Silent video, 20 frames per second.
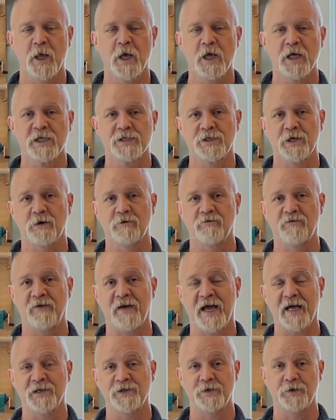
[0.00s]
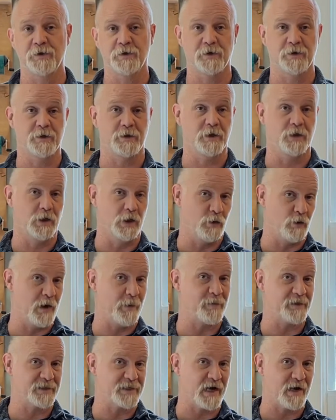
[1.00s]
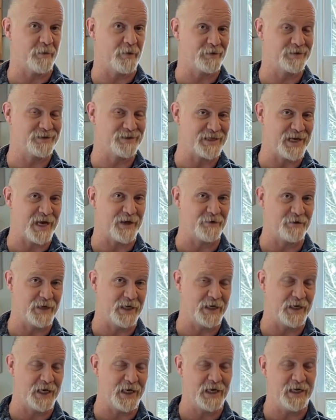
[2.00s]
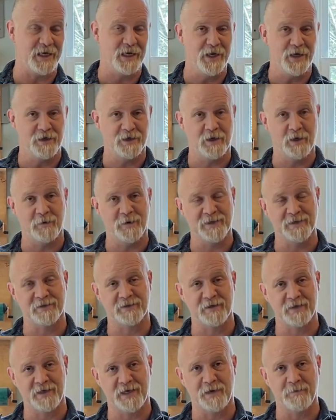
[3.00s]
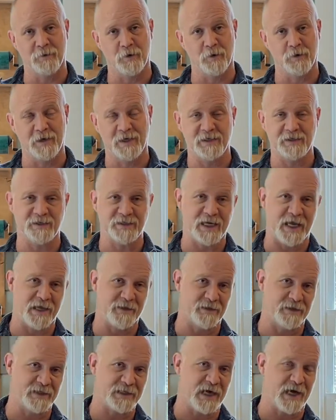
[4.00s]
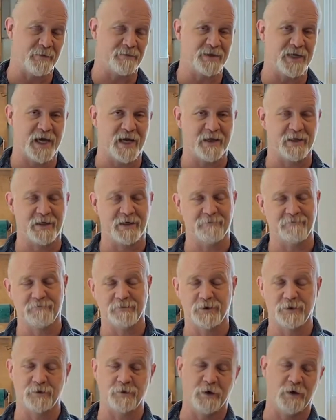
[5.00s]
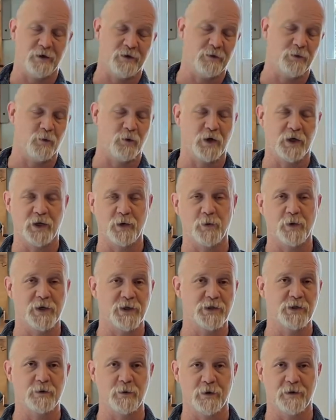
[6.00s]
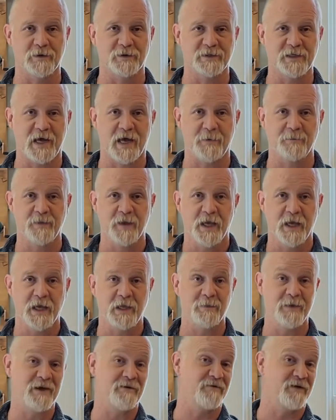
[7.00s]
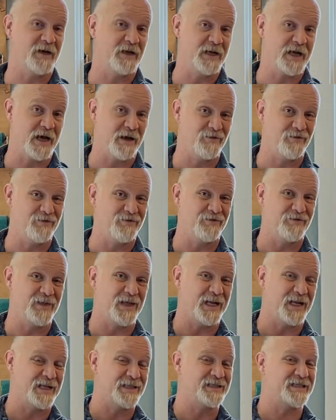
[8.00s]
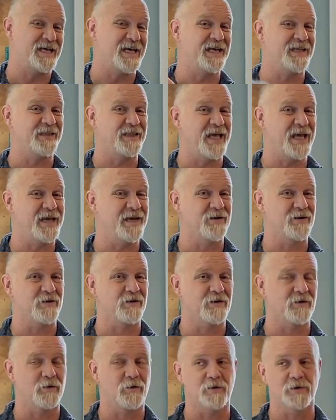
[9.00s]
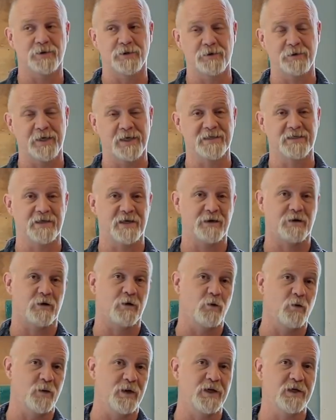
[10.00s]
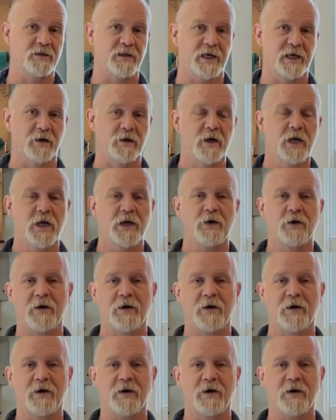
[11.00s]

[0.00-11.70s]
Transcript: So in fact, you could glue up a top on Saturday night, go in Sunday morning, sand the top down, and do all the work you want to do on the top. And you may find out that a day later, or 2 days later, or a week later, you're